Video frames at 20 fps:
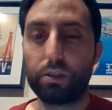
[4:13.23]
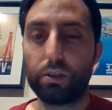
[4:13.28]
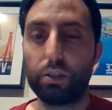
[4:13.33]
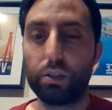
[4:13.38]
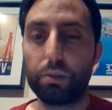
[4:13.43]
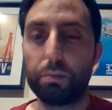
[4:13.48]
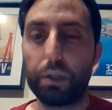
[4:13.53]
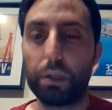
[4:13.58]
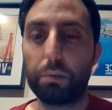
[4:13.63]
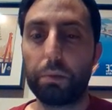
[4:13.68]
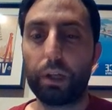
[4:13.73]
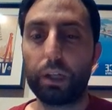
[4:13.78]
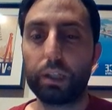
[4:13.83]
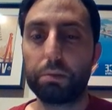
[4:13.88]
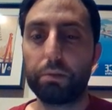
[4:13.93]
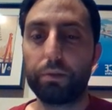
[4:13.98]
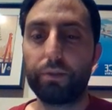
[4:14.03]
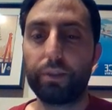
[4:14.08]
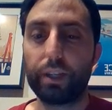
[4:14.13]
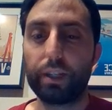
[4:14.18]
or these Bitter Blossom
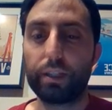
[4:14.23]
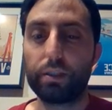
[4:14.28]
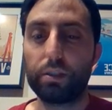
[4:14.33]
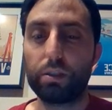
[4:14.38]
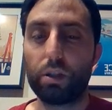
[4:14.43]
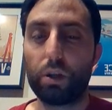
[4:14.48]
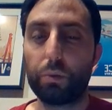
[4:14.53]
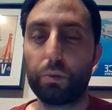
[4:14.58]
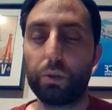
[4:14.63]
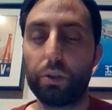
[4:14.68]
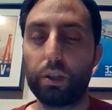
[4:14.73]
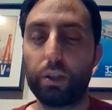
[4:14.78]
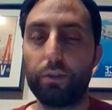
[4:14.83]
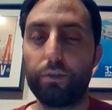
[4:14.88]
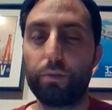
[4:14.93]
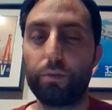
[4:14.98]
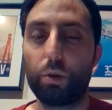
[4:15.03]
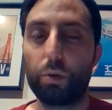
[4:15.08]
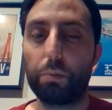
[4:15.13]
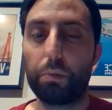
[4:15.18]
effects is all we're looking
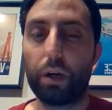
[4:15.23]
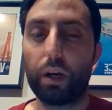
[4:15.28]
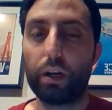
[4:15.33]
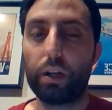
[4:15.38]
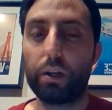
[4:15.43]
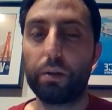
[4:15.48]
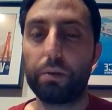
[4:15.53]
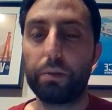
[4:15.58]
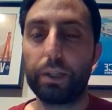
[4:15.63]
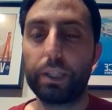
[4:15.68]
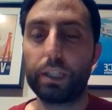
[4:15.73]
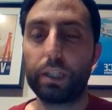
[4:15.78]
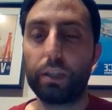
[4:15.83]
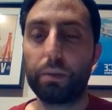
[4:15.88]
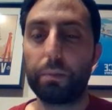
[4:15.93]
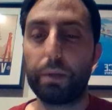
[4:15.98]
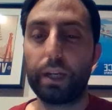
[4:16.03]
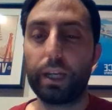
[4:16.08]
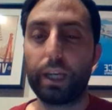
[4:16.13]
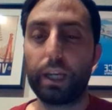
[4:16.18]
for in modern based on
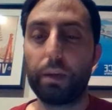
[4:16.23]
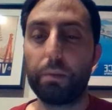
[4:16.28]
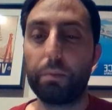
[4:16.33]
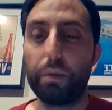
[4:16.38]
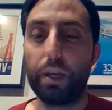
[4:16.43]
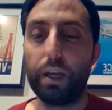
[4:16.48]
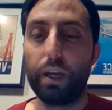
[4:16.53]
the metagame,